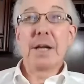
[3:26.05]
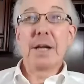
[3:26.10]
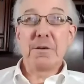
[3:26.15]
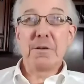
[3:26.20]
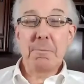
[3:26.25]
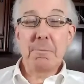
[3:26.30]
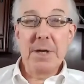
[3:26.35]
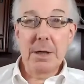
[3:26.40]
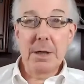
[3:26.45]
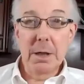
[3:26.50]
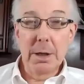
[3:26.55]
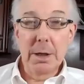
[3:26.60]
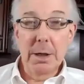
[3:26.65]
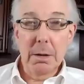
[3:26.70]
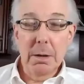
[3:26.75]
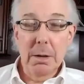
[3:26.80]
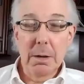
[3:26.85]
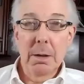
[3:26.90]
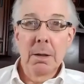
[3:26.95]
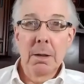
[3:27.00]
be clear,
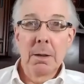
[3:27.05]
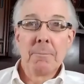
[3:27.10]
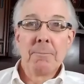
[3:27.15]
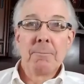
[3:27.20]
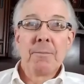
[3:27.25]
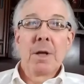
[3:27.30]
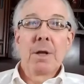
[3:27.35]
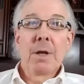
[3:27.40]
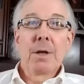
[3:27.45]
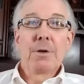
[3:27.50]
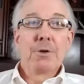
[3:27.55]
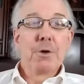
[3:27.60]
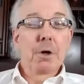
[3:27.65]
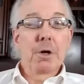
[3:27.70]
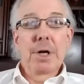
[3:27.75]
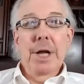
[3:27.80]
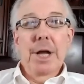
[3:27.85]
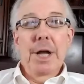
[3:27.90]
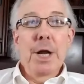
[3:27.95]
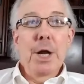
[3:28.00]
you're going
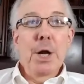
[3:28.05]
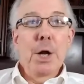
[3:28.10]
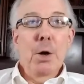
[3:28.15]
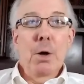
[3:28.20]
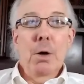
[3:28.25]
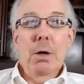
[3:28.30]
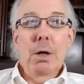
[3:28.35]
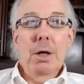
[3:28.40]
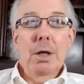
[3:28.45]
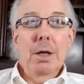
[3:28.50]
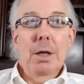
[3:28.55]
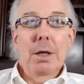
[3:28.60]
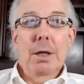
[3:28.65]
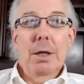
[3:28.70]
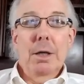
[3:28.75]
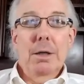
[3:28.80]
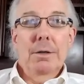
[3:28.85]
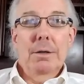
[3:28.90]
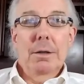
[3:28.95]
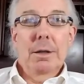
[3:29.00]
to hear
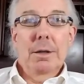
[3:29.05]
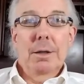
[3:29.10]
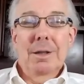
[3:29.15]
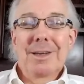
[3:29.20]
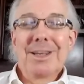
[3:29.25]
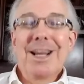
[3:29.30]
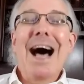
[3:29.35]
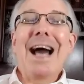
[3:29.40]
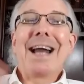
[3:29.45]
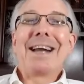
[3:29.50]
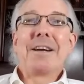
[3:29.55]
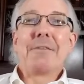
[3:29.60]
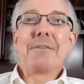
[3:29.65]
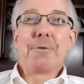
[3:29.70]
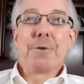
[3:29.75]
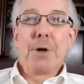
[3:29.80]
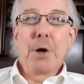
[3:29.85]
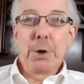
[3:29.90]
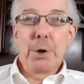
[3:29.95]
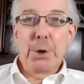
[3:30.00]
a lot of
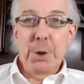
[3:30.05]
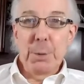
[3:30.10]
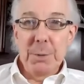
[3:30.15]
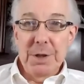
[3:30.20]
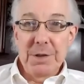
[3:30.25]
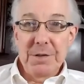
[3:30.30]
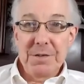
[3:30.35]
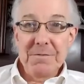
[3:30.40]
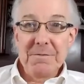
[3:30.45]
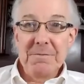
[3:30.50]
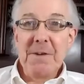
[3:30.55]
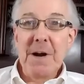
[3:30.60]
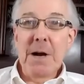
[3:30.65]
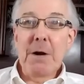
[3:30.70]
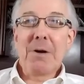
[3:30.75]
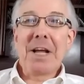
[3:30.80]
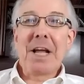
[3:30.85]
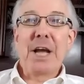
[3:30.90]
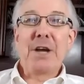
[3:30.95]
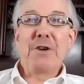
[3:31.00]
different arguments,
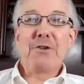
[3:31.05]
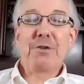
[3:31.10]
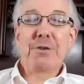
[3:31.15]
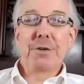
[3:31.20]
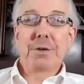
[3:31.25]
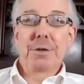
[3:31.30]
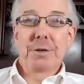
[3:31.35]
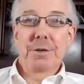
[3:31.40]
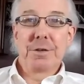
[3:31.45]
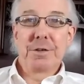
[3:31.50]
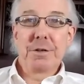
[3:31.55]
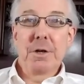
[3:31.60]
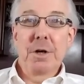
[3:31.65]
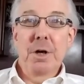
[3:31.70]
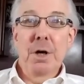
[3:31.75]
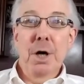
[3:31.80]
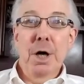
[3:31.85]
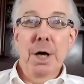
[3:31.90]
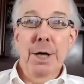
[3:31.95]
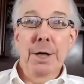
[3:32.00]
variations
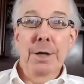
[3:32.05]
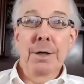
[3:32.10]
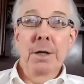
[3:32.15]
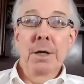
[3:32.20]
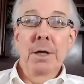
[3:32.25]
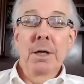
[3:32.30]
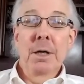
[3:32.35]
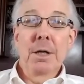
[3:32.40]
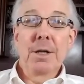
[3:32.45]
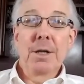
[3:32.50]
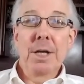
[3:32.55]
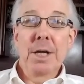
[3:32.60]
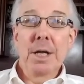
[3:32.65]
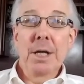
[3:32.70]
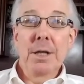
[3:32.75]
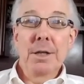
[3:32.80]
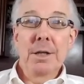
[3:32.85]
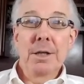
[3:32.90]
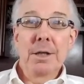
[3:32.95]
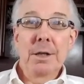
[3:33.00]
on
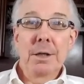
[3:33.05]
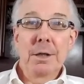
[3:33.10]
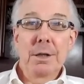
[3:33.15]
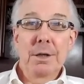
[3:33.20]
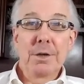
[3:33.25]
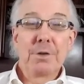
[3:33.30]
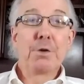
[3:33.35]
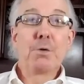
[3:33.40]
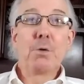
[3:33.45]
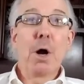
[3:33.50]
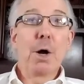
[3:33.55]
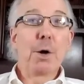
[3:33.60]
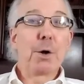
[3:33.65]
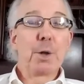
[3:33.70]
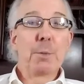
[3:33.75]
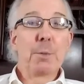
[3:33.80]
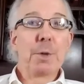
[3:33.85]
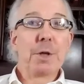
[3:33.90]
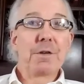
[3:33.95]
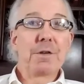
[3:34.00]
the two
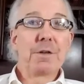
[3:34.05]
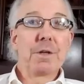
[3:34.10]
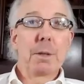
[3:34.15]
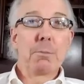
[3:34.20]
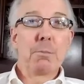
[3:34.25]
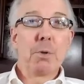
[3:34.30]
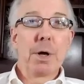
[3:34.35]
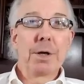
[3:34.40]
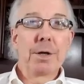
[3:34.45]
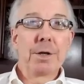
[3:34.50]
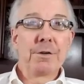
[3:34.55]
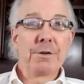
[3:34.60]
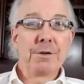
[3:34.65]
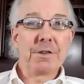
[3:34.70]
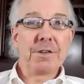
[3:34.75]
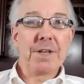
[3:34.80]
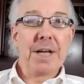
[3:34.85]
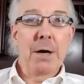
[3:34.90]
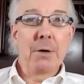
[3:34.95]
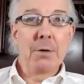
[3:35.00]
arguments that Brendan
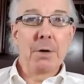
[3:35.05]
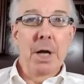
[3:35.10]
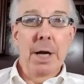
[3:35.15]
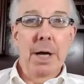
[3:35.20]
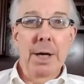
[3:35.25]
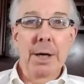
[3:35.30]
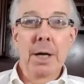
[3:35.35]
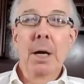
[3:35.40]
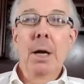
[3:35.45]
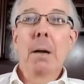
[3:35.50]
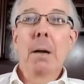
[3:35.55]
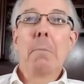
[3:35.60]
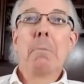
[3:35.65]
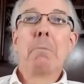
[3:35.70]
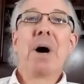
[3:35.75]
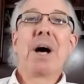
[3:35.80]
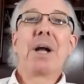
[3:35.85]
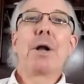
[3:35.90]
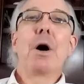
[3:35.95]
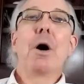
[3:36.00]
just outlined.
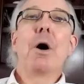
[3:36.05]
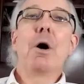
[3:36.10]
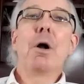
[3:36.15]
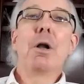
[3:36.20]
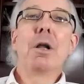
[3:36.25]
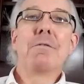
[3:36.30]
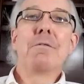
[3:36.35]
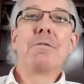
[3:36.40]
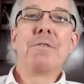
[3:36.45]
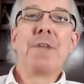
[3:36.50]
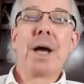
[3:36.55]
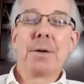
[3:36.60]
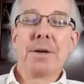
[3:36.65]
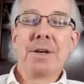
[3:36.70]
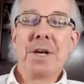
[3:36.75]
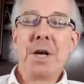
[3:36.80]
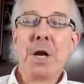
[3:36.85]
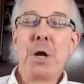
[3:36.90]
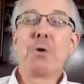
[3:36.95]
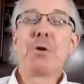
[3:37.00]
But all of
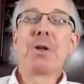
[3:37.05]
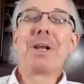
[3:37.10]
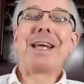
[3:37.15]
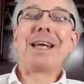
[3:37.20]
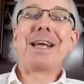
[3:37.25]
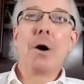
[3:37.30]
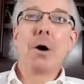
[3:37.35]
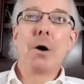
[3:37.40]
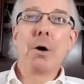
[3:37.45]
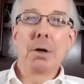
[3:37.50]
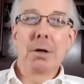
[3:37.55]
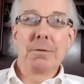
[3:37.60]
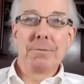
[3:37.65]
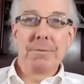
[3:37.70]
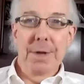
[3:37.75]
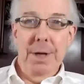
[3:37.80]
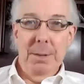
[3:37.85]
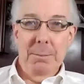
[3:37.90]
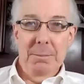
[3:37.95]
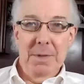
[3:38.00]
them, nearly all of
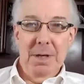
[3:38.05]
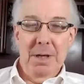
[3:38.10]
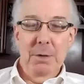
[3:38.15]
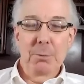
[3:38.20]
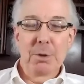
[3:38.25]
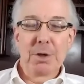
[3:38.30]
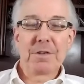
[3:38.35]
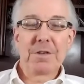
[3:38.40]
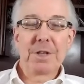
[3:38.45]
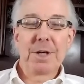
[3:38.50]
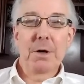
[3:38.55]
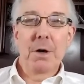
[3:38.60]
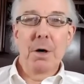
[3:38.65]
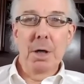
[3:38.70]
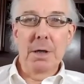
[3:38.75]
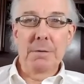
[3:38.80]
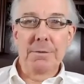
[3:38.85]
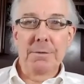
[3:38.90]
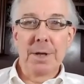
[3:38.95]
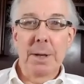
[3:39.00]
them, I don't want to say
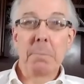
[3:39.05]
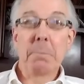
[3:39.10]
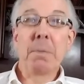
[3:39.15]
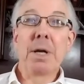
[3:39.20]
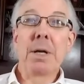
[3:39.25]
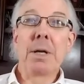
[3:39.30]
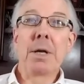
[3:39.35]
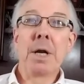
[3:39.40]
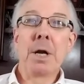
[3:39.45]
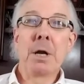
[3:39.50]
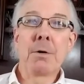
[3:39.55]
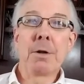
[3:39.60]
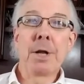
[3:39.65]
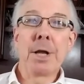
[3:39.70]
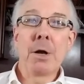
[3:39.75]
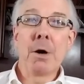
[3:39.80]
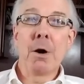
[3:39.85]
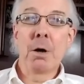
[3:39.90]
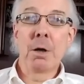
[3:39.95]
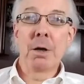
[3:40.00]
all of them, but
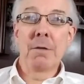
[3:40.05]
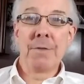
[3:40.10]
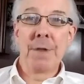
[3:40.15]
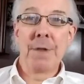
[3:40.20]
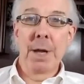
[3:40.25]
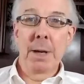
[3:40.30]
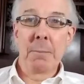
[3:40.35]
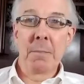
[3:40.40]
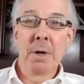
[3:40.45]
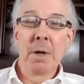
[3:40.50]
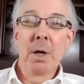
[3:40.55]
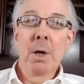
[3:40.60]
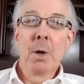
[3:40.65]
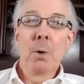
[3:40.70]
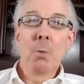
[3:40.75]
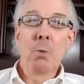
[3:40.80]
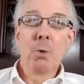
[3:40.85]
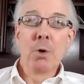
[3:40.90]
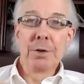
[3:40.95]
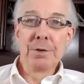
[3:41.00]
nearly all of them
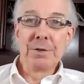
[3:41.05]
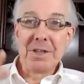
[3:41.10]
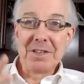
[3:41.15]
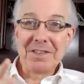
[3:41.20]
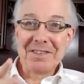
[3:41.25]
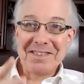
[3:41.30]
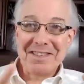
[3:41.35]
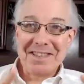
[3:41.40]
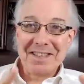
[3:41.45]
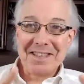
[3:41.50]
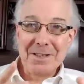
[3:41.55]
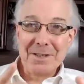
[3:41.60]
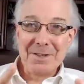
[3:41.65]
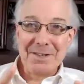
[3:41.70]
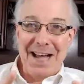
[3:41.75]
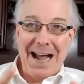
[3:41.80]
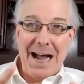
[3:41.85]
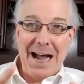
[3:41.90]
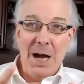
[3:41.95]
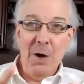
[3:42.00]
will distill
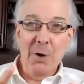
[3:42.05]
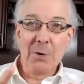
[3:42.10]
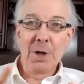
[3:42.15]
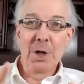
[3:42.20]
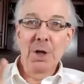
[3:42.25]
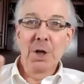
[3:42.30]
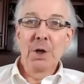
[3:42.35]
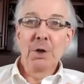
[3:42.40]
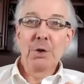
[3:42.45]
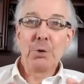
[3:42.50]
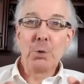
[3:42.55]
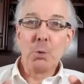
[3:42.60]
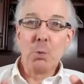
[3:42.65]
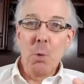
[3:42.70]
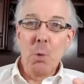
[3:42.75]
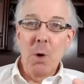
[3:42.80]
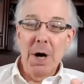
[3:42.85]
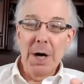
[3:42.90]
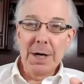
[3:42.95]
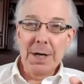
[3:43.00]
down to
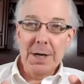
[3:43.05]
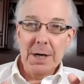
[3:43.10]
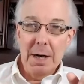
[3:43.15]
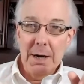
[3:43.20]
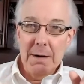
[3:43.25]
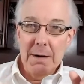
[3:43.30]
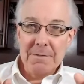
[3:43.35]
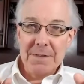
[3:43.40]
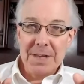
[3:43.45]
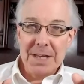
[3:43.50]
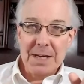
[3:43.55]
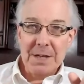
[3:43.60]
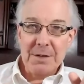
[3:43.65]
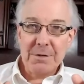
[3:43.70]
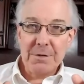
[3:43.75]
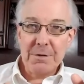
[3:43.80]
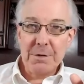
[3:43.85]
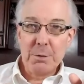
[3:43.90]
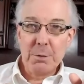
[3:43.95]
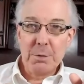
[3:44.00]
one of
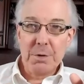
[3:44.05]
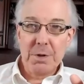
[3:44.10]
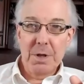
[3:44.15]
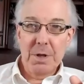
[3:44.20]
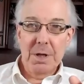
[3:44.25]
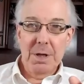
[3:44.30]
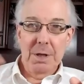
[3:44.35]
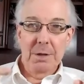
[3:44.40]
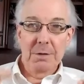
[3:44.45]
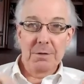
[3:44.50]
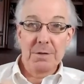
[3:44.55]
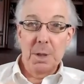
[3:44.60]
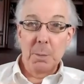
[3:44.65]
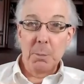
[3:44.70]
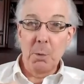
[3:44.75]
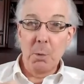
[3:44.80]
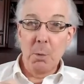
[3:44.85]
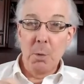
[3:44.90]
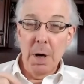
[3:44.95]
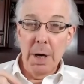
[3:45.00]
these two things. Number
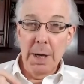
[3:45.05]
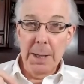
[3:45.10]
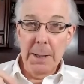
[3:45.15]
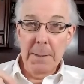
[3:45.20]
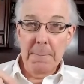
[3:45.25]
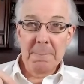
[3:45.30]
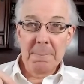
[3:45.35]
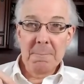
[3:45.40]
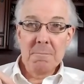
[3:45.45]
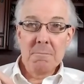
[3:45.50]
one,